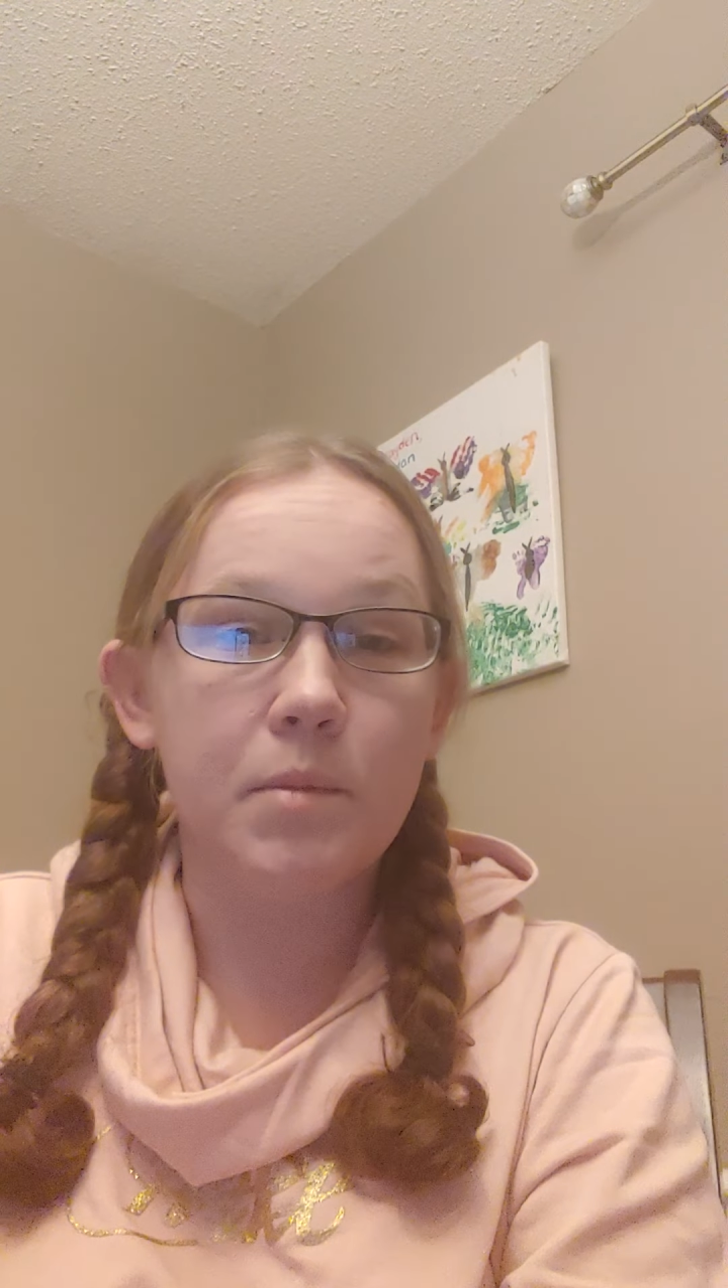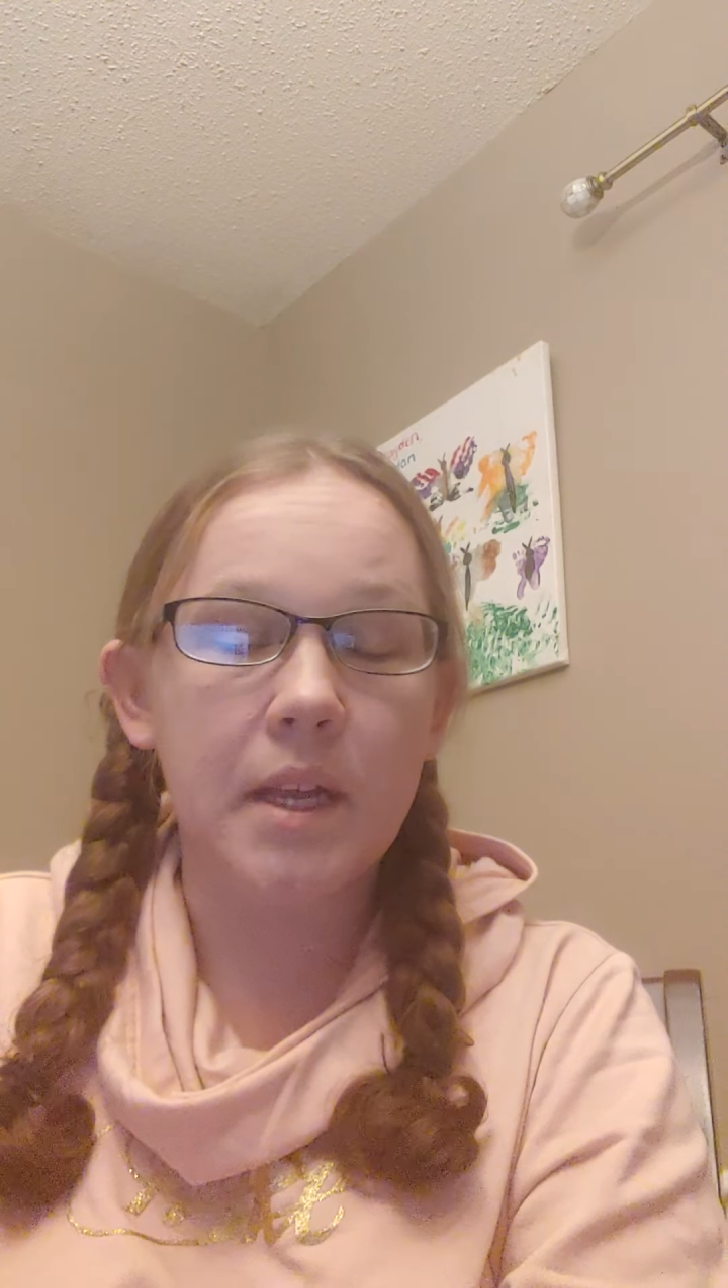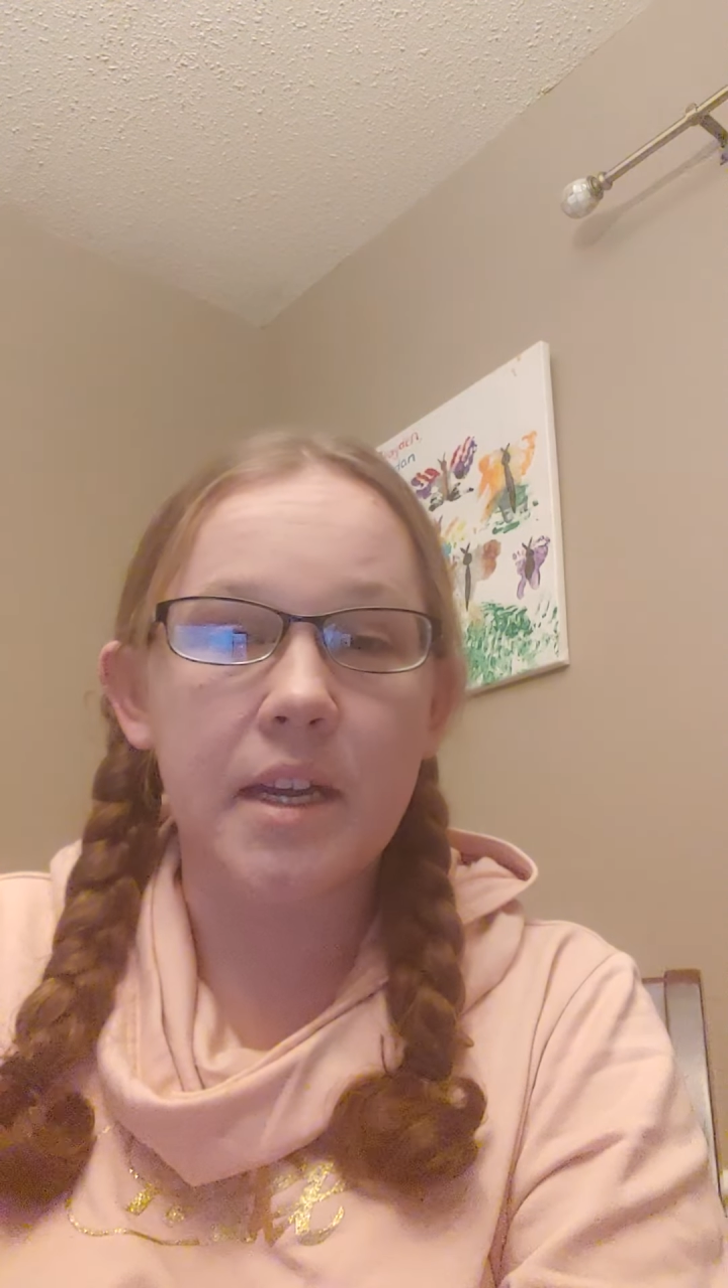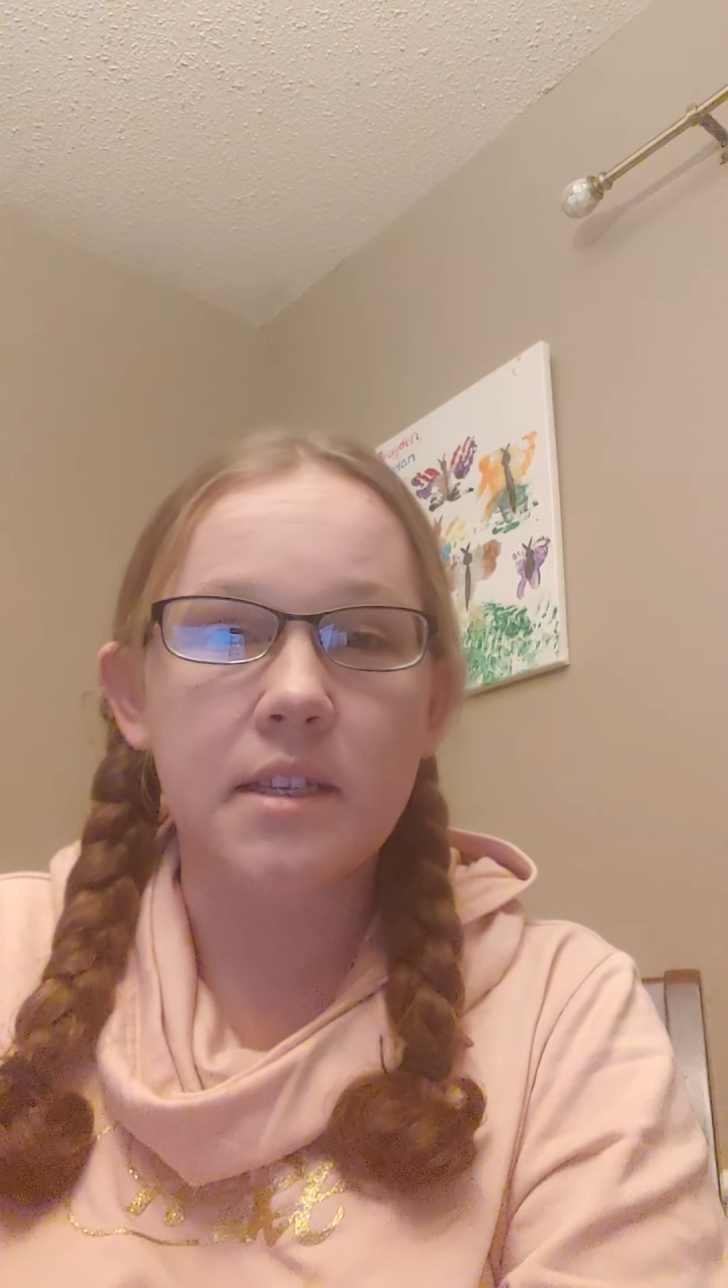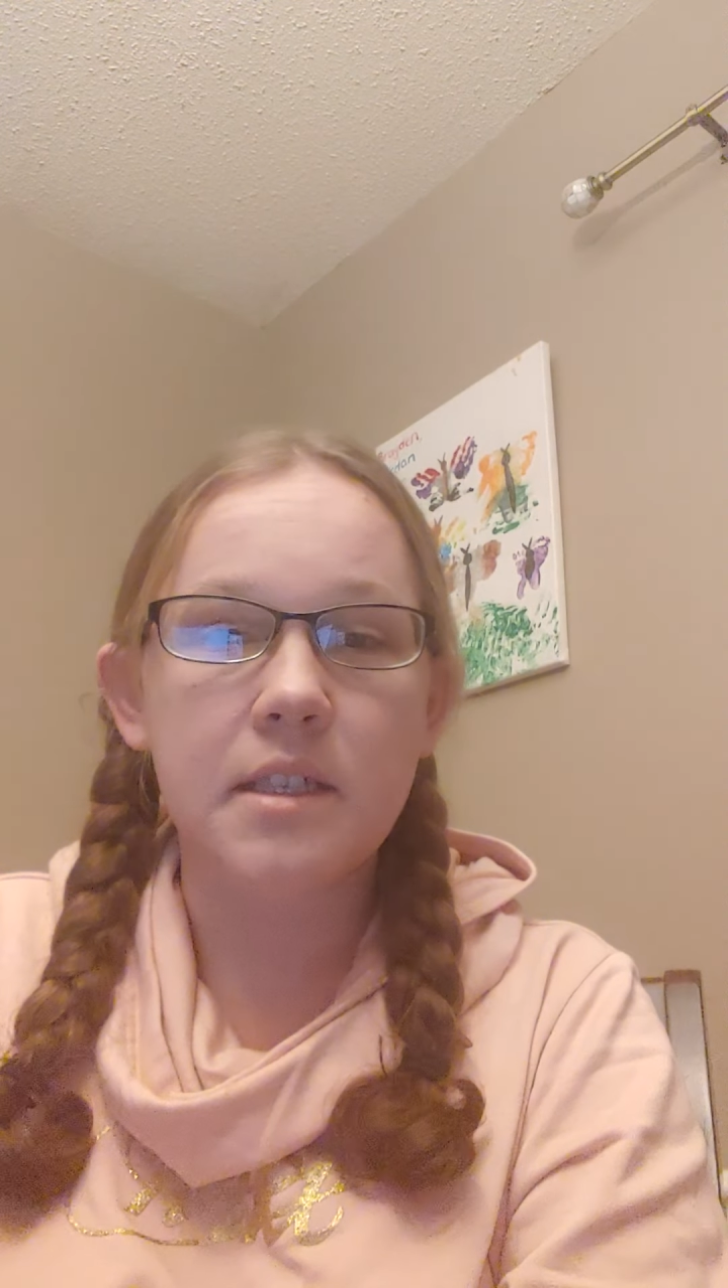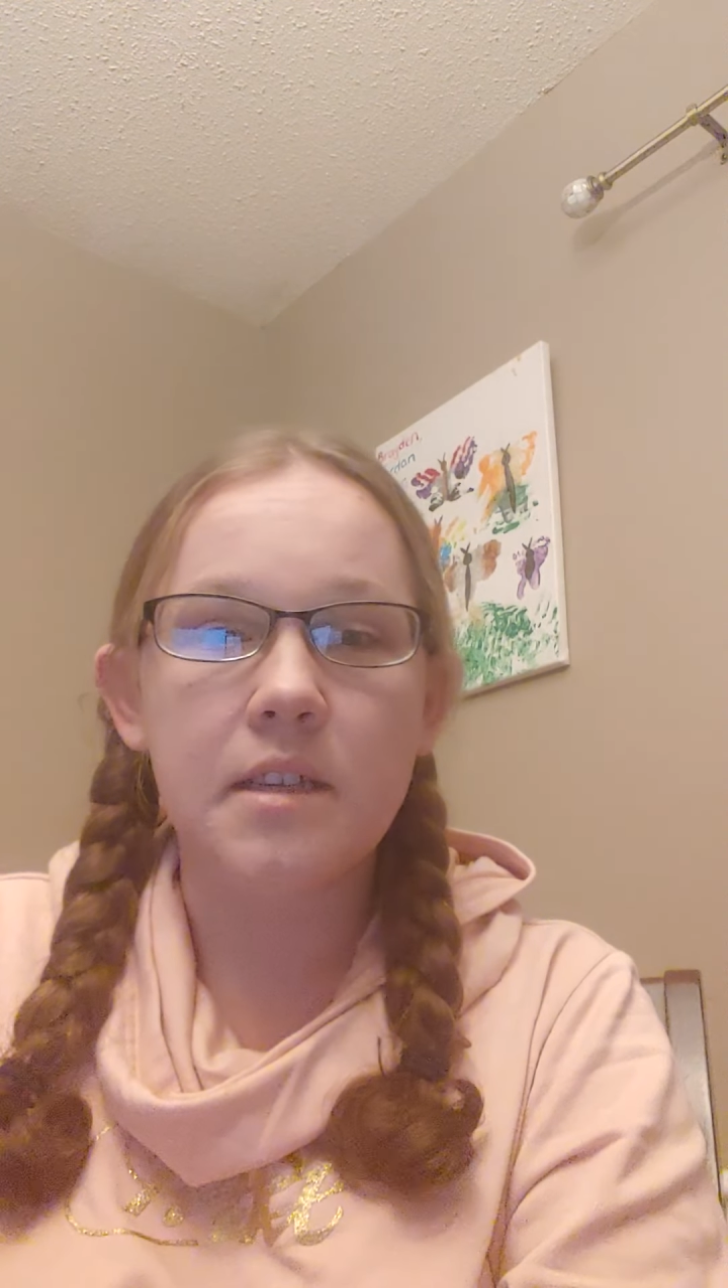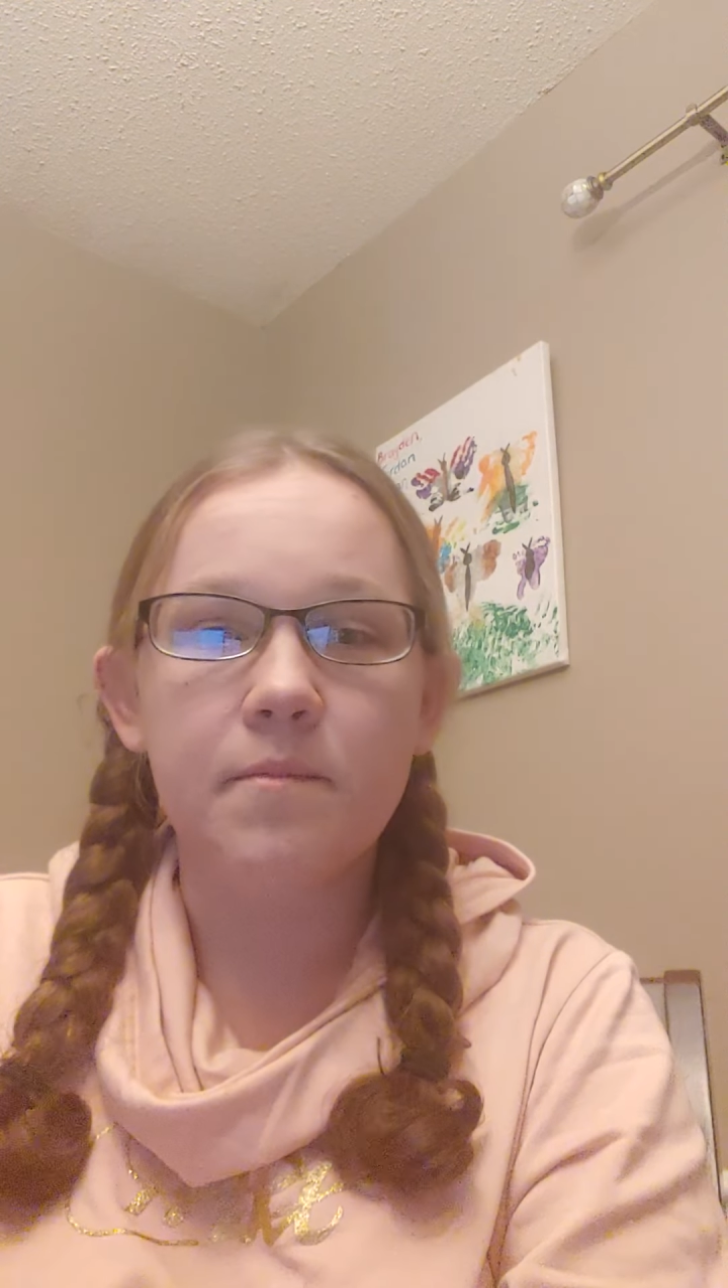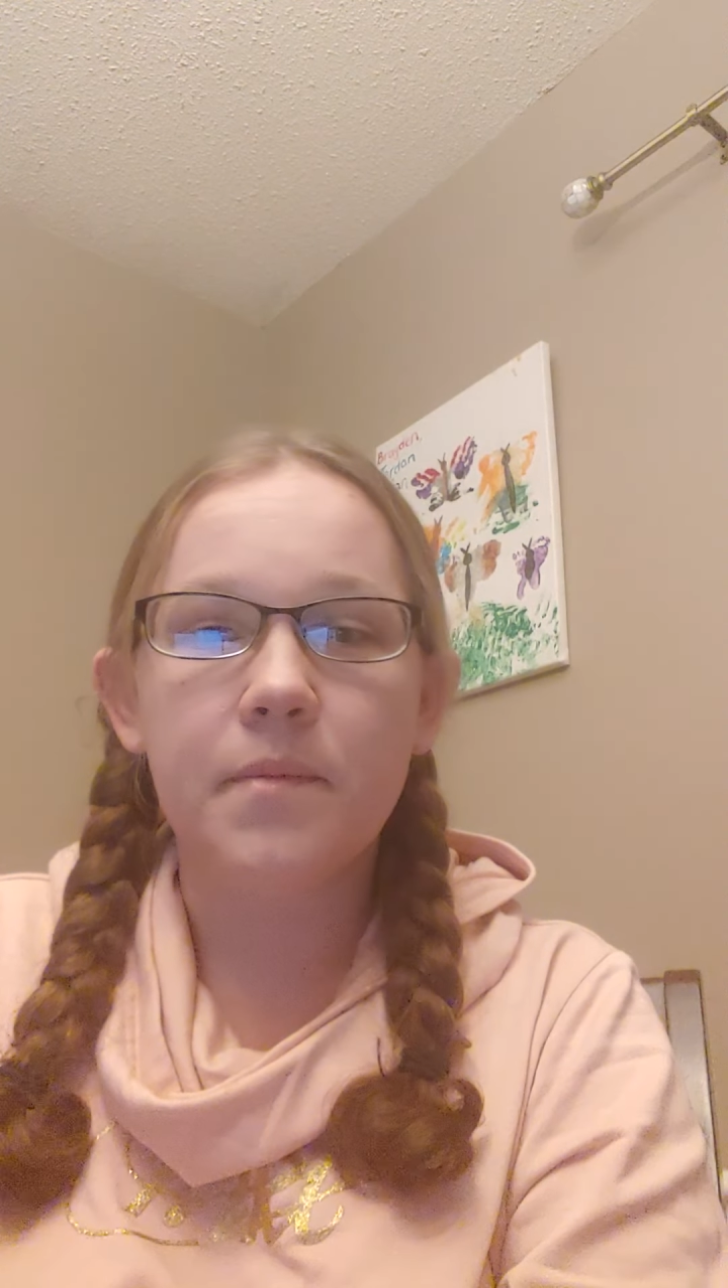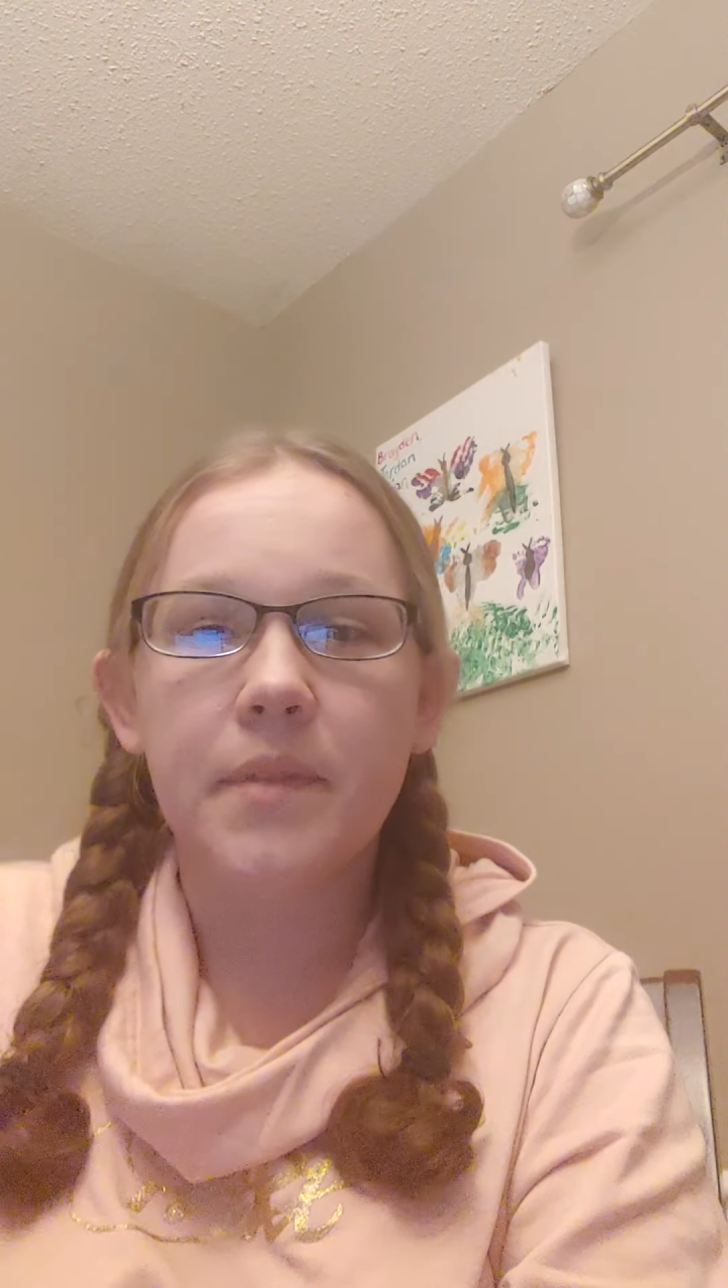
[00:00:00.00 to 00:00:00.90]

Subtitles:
plans.